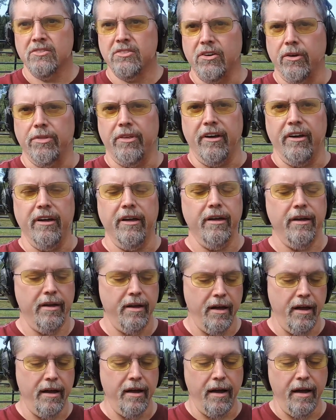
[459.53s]
So
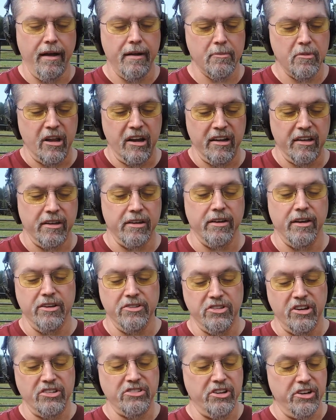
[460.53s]
I am getting
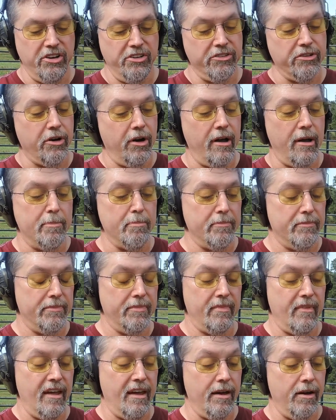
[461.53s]
adjusted to the grip.
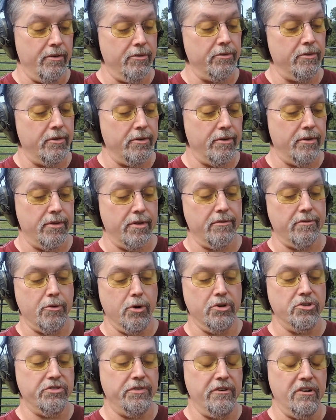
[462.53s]
Now, of
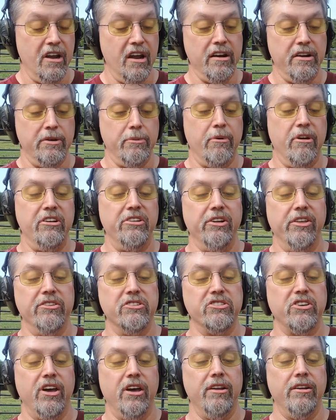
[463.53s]
course, if you've done any reading
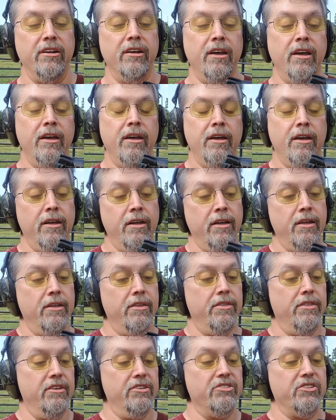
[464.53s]
on this
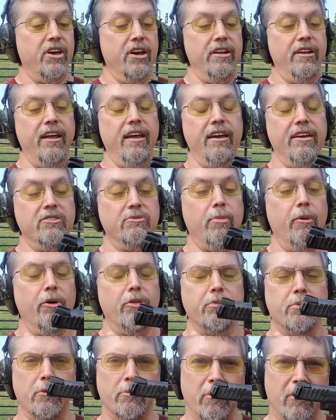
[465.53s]
gun has
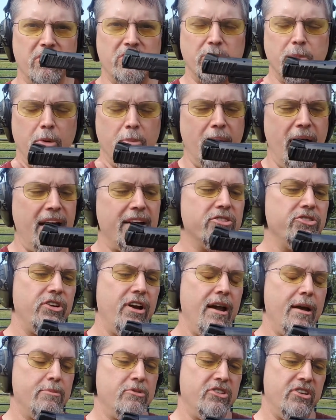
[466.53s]
both replaceable back
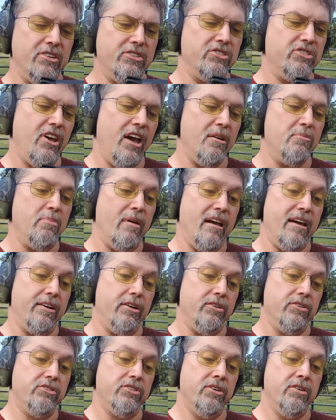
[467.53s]
straps and side
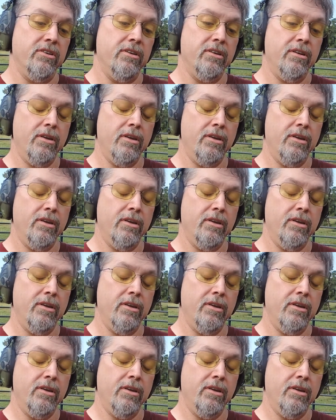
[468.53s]
panels.